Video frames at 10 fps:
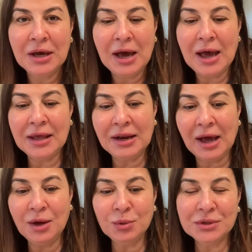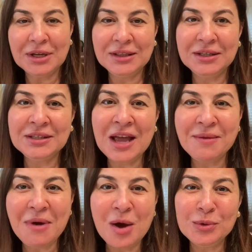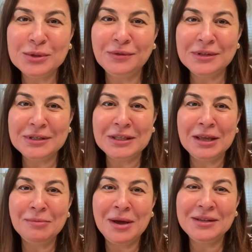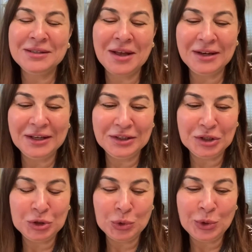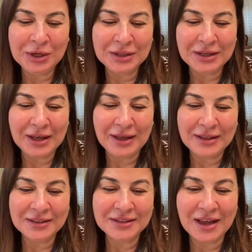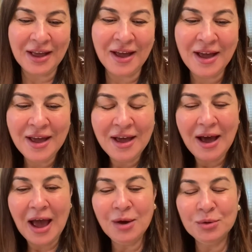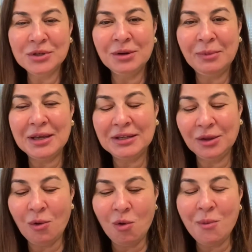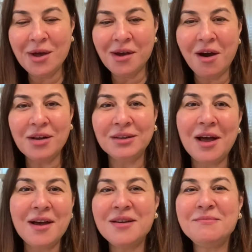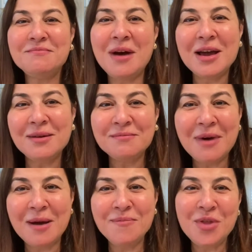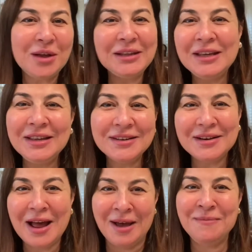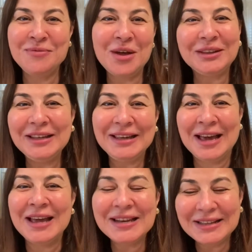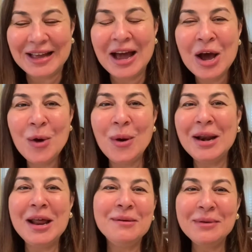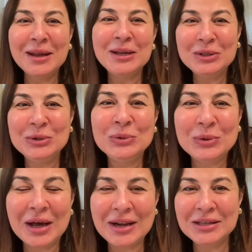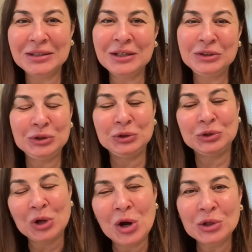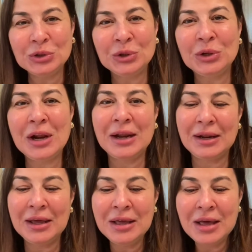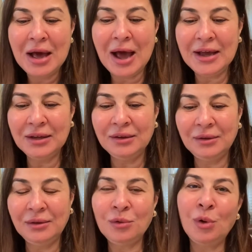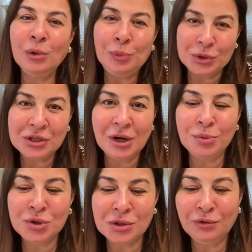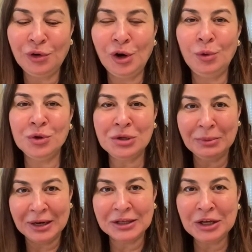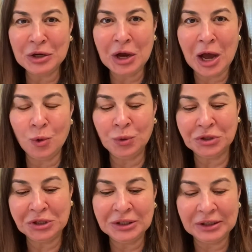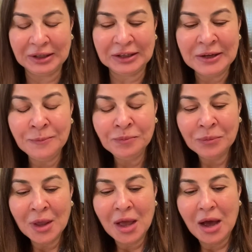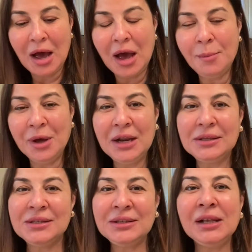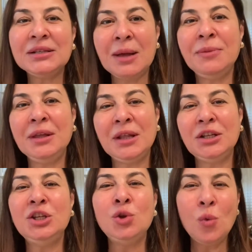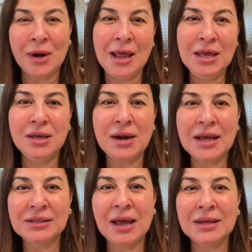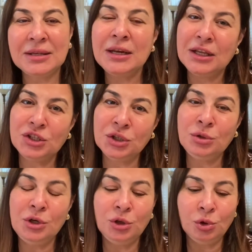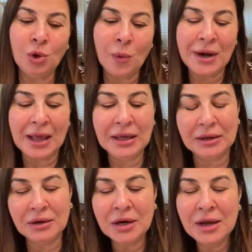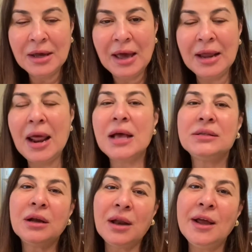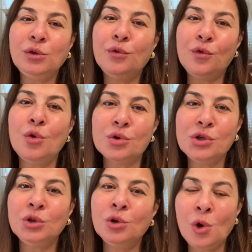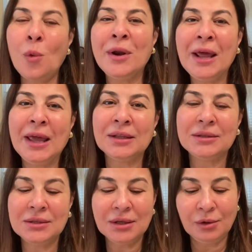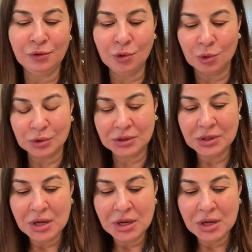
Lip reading: And I was, at this time, I was visiting my son in Detroit, and I said, "Oh my God, I'm not here. I'm not in Canada. What am I gonna do?" And I started to talk to her, and I called prescriptions for her, which I'm gonna tell you how we treated it. But it's still something that you don't want to hear as an injector. You do not want to hear, and as a client, of course, you do not want to get, of course.